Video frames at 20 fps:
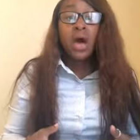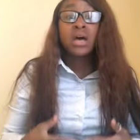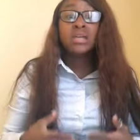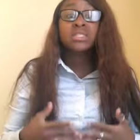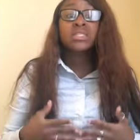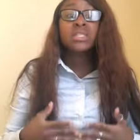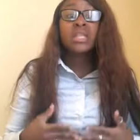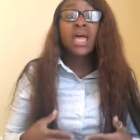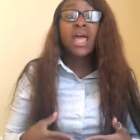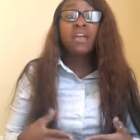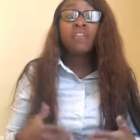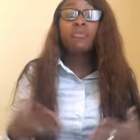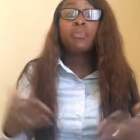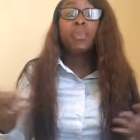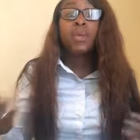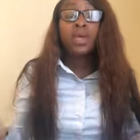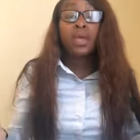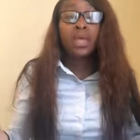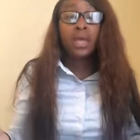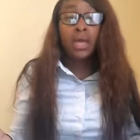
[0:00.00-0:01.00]
A slave
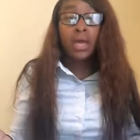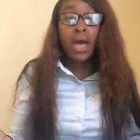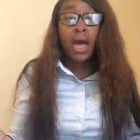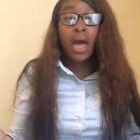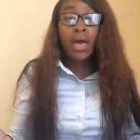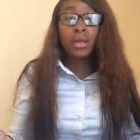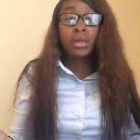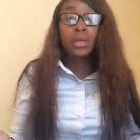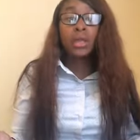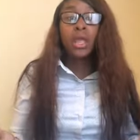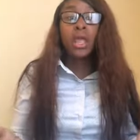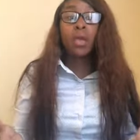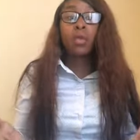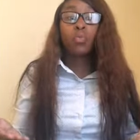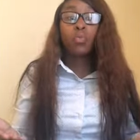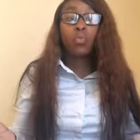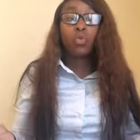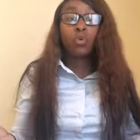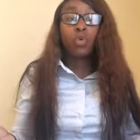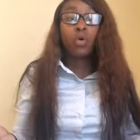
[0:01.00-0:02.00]
picking cotton
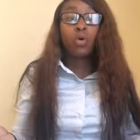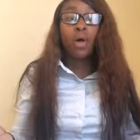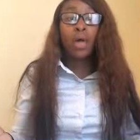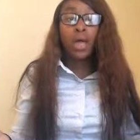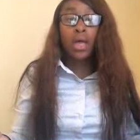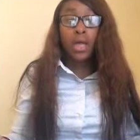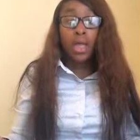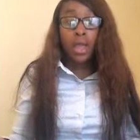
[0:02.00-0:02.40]
in rural